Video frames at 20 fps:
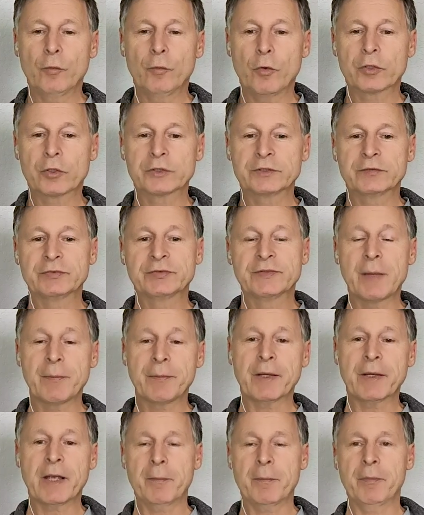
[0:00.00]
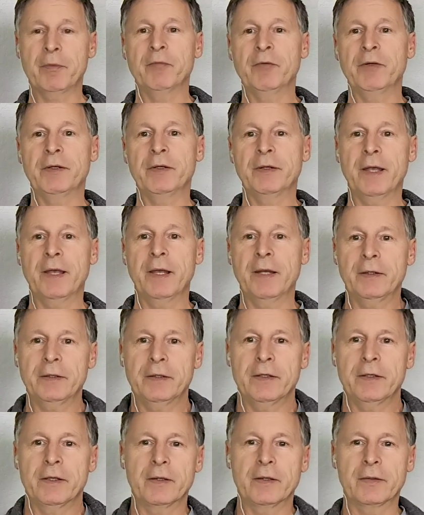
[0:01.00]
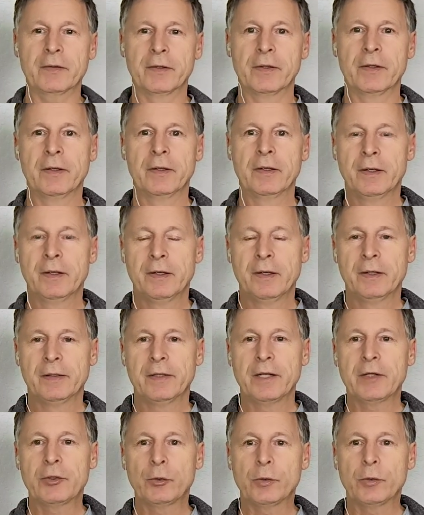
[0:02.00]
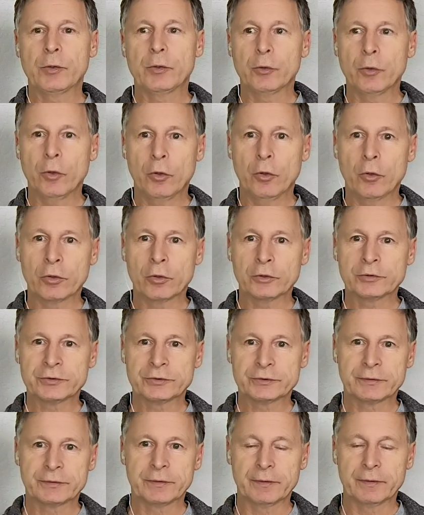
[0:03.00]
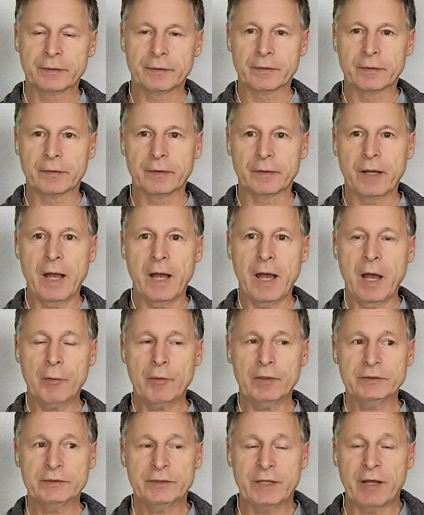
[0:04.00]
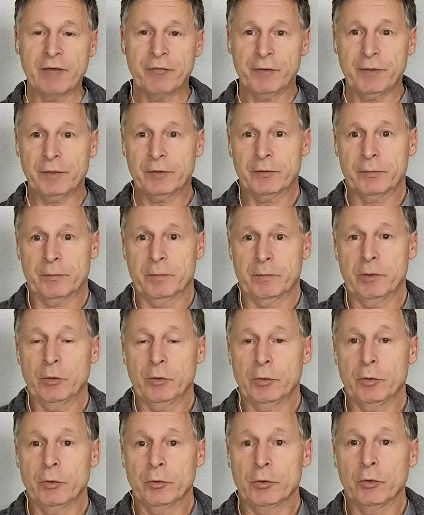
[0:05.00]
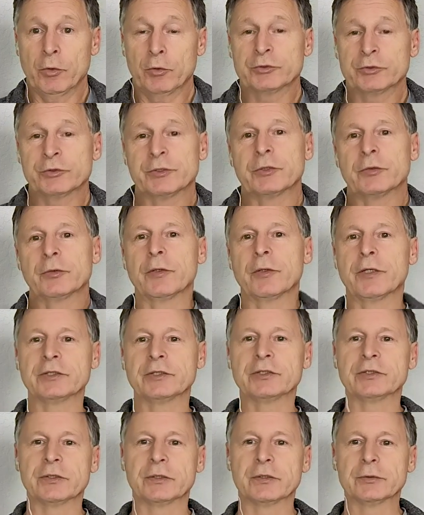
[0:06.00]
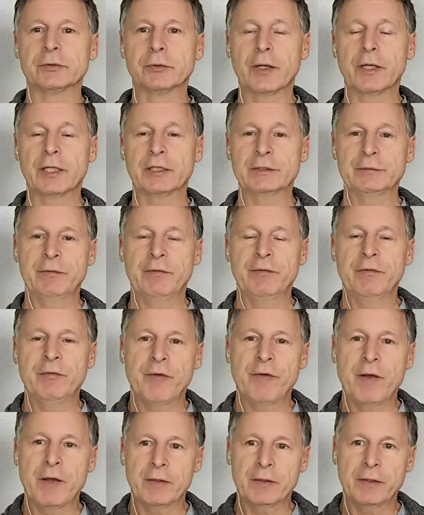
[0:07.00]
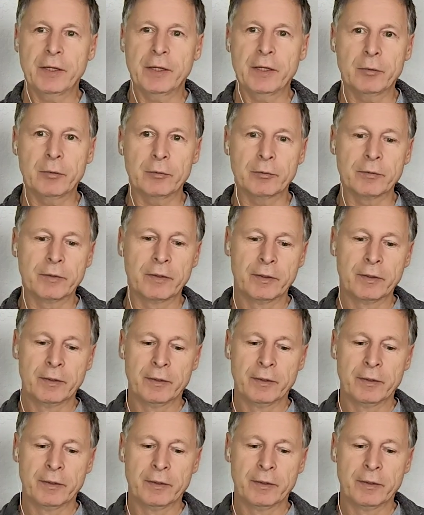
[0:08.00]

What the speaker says: works. If something happened with the candidate that you endorsed, how does it affect your situation? So I guess we will find out.